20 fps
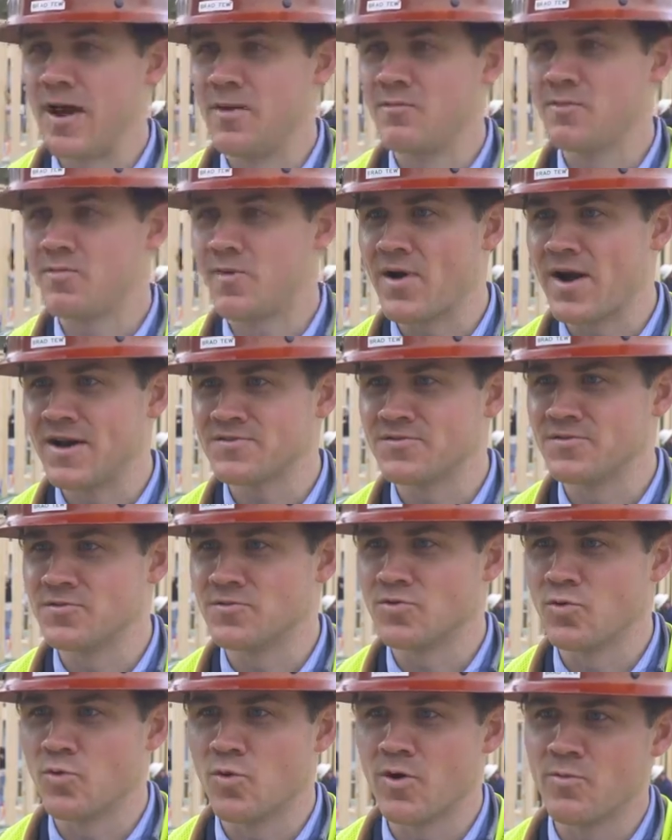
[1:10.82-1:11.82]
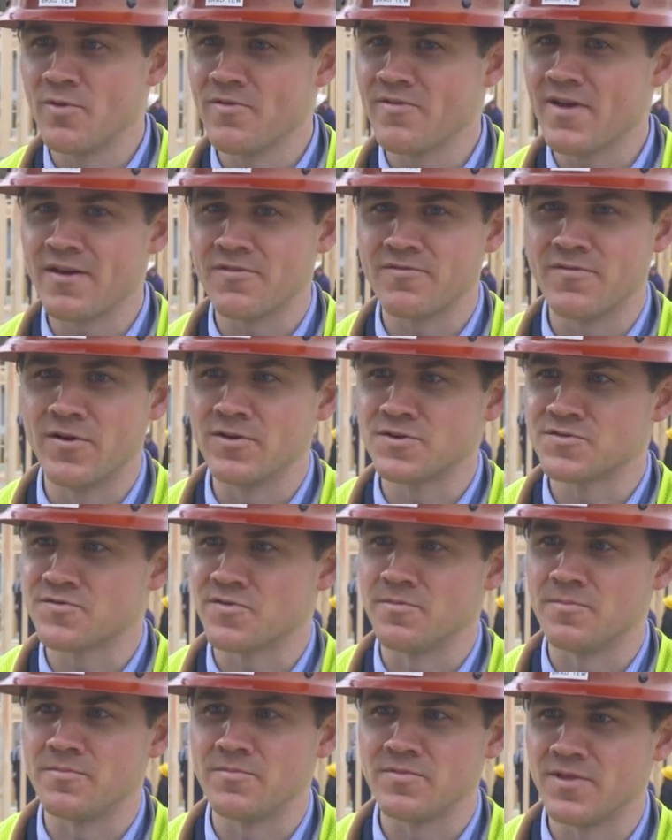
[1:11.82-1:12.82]
with Brasfield and Gorrie. We've got folks
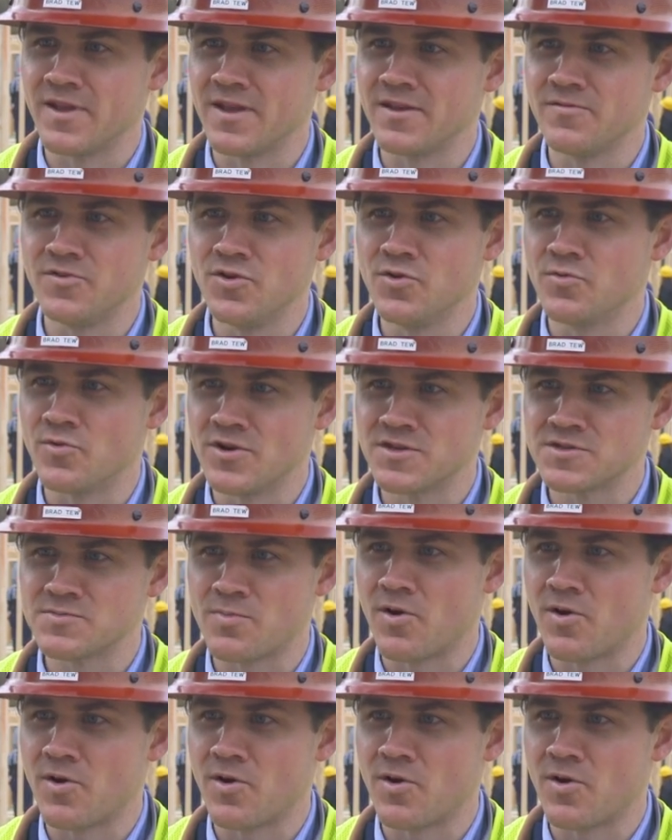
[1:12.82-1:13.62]
from Lakeview Risk